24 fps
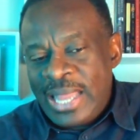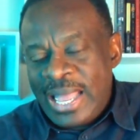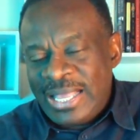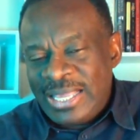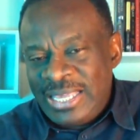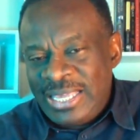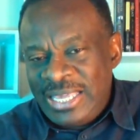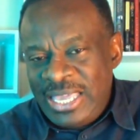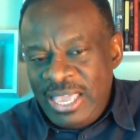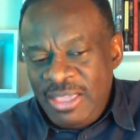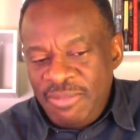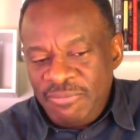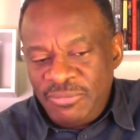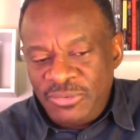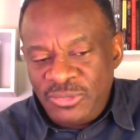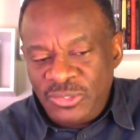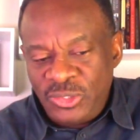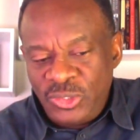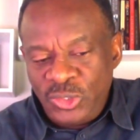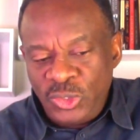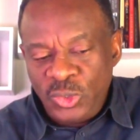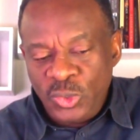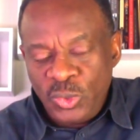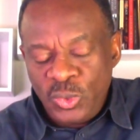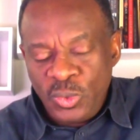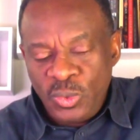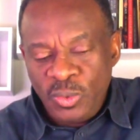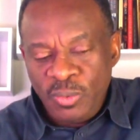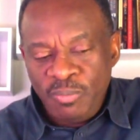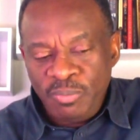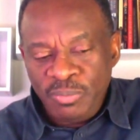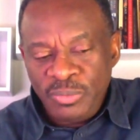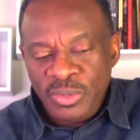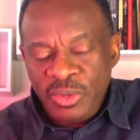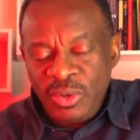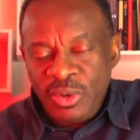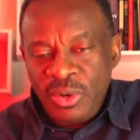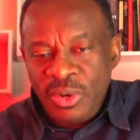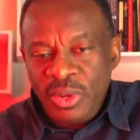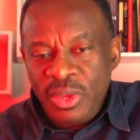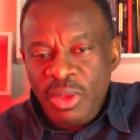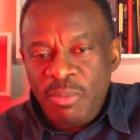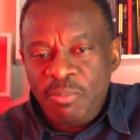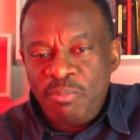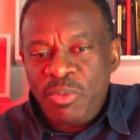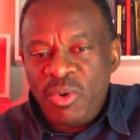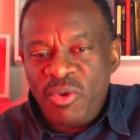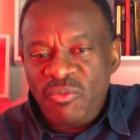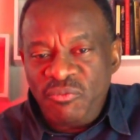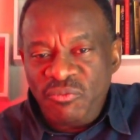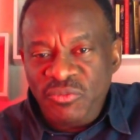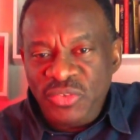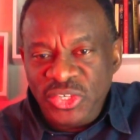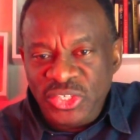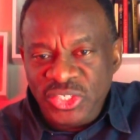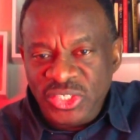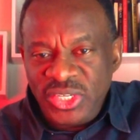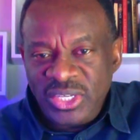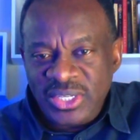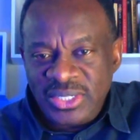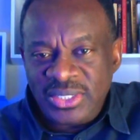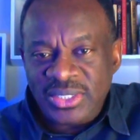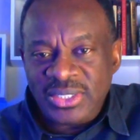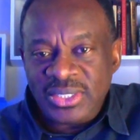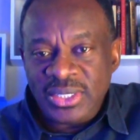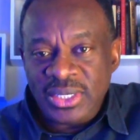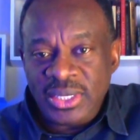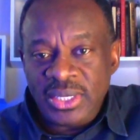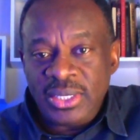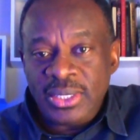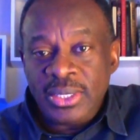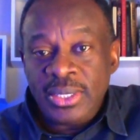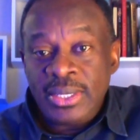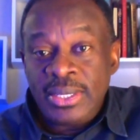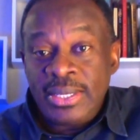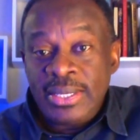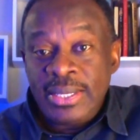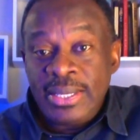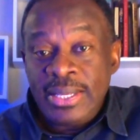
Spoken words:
that gives you proficiency,